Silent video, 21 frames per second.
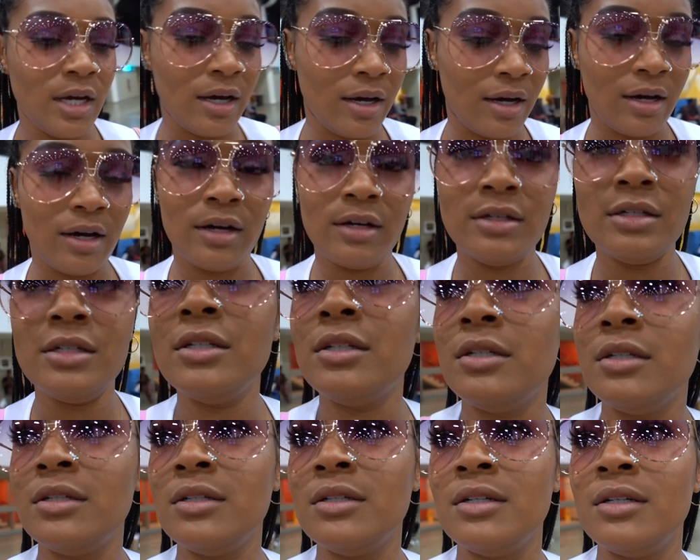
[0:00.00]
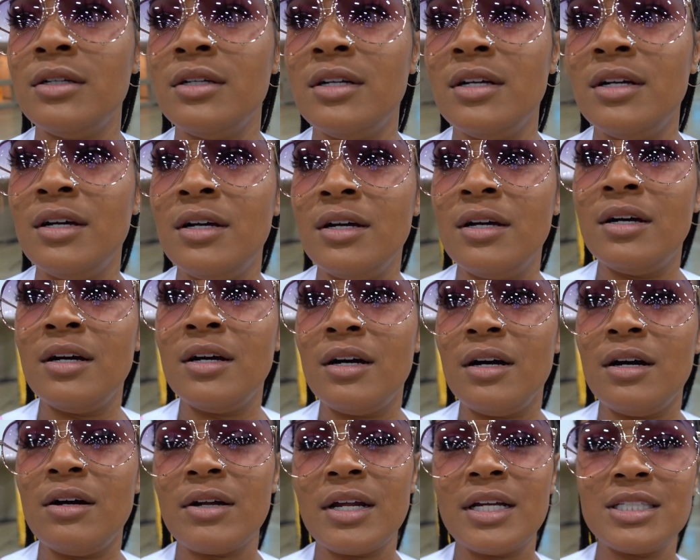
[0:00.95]
y'all.
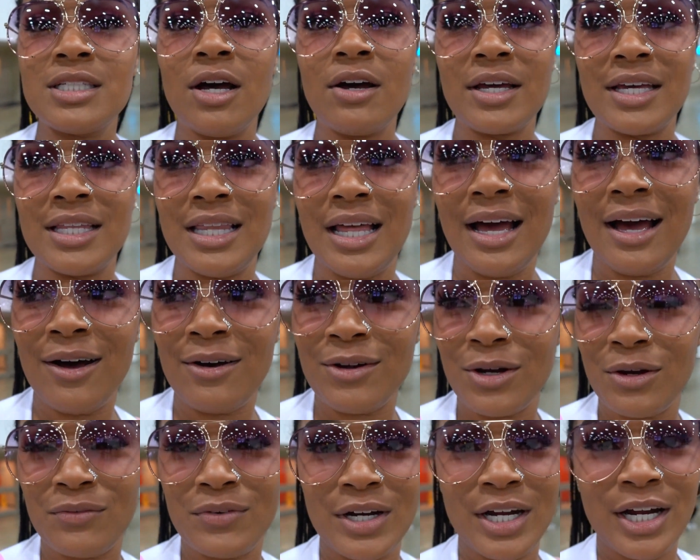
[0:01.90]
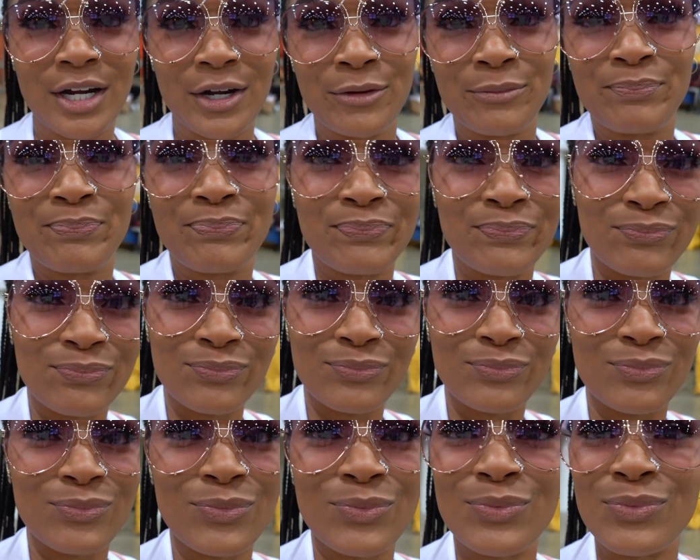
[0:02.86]
Yeah. Oh, they're talking loud over there.
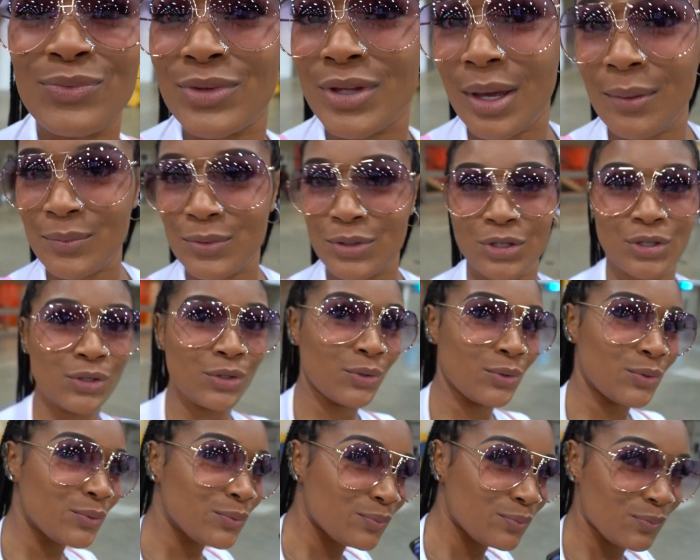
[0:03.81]
Cute.